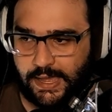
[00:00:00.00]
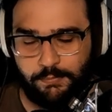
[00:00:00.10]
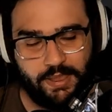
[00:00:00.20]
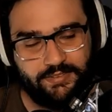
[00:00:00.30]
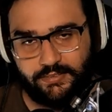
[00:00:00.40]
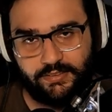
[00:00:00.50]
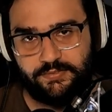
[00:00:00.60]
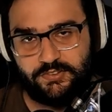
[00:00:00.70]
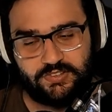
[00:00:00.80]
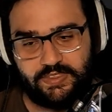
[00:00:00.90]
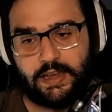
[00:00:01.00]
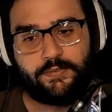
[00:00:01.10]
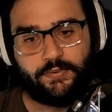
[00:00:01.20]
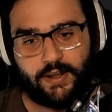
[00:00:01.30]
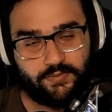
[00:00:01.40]
basically just there
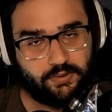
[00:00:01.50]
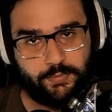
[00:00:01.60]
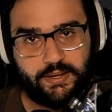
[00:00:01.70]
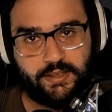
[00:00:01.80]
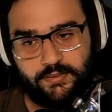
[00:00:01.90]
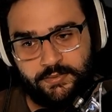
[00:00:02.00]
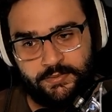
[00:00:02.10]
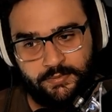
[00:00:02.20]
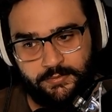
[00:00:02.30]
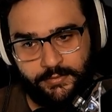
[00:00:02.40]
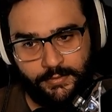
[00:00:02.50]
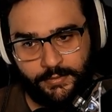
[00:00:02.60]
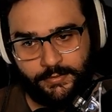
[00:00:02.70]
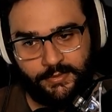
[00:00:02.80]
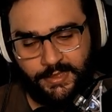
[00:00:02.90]
forever because
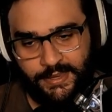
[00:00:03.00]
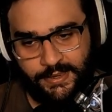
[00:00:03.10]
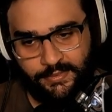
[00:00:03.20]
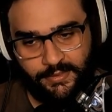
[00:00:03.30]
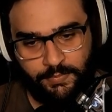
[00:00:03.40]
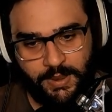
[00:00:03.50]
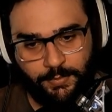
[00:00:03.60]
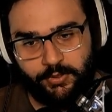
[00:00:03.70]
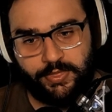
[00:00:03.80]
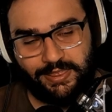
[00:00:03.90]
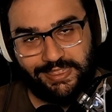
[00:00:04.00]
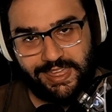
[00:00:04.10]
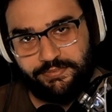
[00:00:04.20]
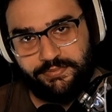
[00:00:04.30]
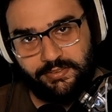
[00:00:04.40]
the people that
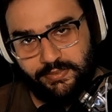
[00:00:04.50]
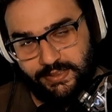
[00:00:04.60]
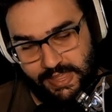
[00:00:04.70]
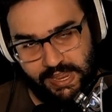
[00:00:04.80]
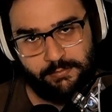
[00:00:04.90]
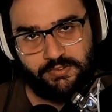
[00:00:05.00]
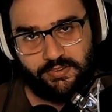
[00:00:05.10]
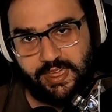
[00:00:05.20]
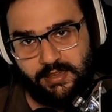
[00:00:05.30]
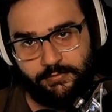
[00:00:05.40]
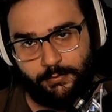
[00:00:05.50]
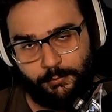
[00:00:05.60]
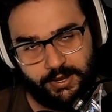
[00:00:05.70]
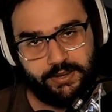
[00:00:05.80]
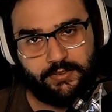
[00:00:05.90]
left the game just have
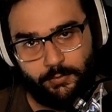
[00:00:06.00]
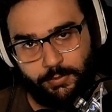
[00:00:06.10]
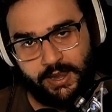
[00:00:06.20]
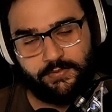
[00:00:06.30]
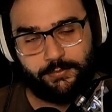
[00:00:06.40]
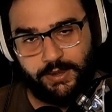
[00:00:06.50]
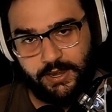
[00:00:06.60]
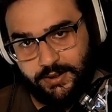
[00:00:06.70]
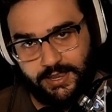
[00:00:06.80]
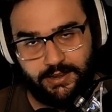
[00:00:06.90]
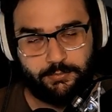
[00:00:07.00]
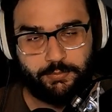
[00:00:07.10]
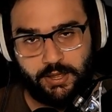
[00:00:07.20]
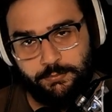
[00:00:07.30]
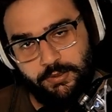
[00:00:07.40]
money in their bank from here to Kingdom
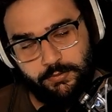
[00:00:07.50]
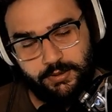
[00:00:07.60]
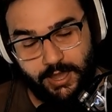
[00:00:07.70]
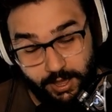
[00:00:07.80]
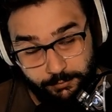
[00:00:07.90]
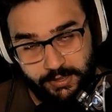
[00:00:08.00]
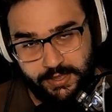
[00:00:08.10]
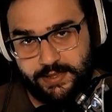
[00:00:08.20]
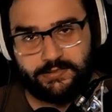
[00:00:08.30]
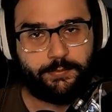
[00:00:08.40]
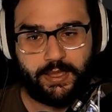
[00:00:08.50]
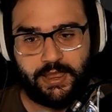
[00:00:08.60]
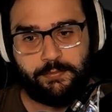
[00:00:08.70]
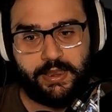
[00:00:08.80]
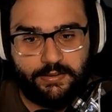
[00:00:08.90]
Come to
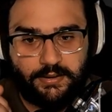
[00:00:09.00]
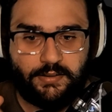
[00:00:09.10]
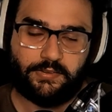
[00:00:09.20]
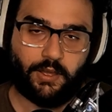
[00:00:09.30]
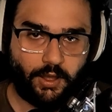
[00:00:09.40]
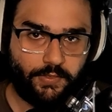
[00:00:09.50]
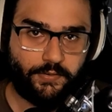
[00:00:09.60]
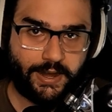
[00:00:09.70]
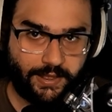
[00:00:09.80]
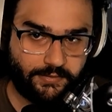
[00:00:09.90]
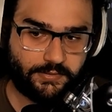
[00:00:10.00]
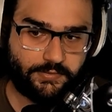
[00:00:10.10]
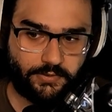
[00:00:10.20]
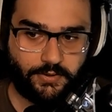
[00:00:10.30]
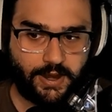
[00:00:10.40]
pay maintenance on their
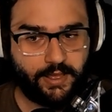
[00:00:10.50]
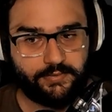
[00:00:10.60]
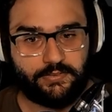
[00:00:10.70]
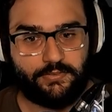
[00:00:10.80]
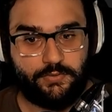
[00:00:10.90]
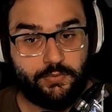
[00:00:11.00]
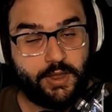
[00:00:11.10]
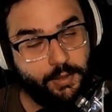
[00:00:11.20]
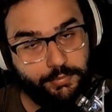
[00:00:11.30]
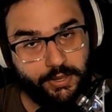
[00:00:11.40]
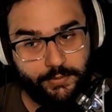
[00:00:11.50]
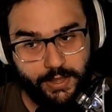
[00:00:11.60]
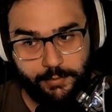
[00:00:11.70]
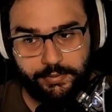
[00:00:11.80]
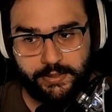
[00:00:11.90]
houses, so their houses do not blow up.